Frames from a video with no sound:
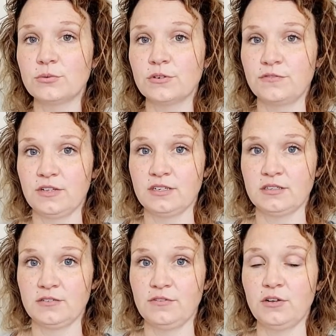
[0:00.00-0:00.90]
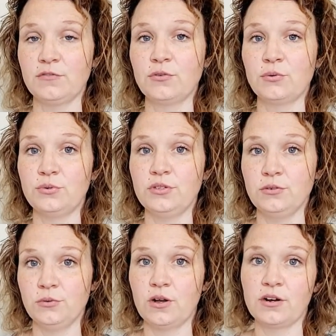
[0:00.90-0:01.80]
reflective of who
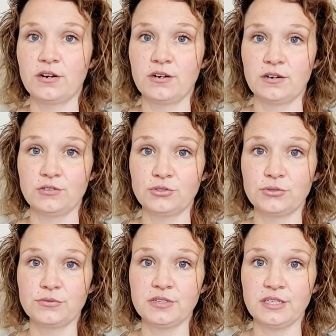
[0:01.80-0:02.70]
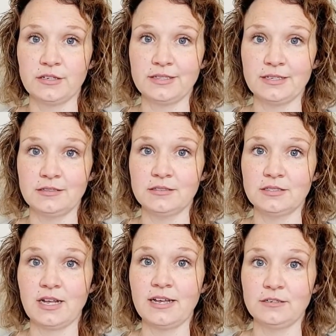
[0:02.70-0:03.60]
you are truly on the
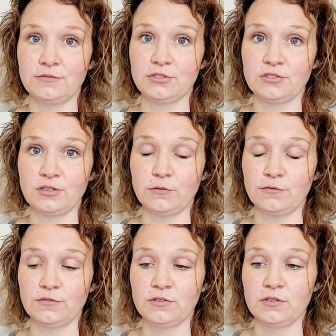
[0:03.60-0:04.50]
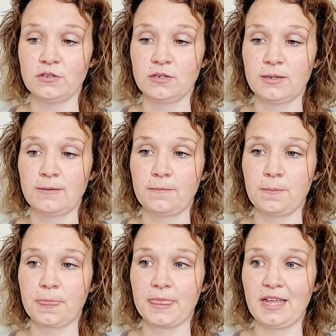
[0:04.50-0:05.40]
inside of yourself.
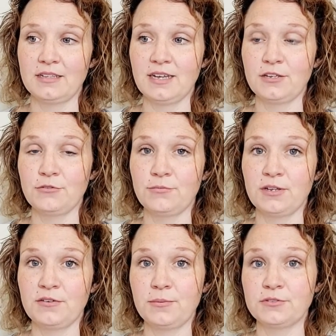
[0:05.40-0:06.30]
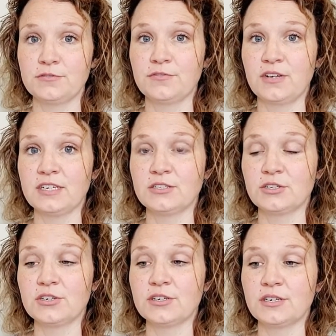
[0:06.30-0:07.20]
And that you've been able to find
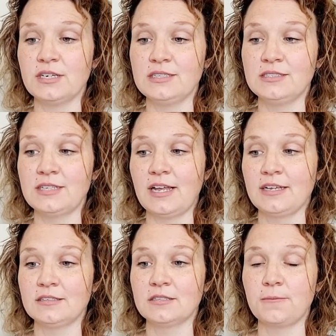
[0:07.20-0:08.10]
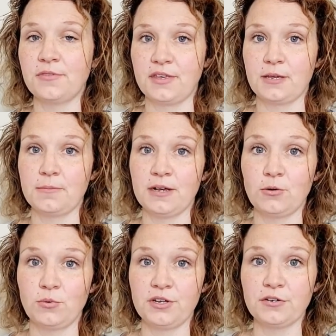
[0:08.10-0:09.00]
her is saying something about
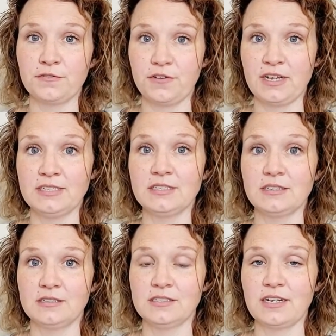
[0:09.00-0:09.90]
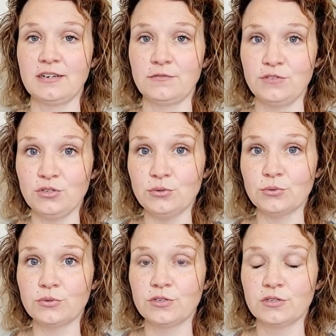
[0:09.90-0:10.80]
what you're finding inside of
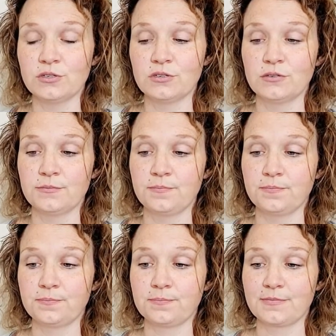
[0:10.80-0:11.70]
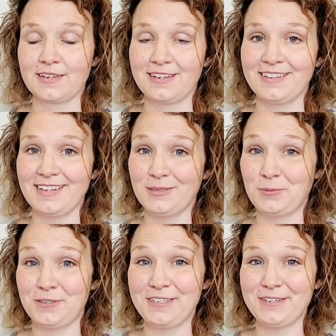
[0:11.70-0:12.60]
you and that's
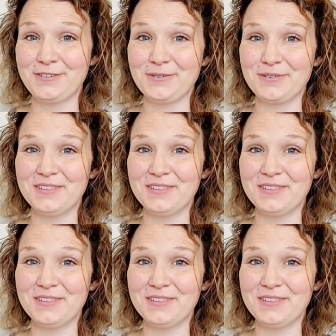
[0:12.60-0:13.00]
pretty cool.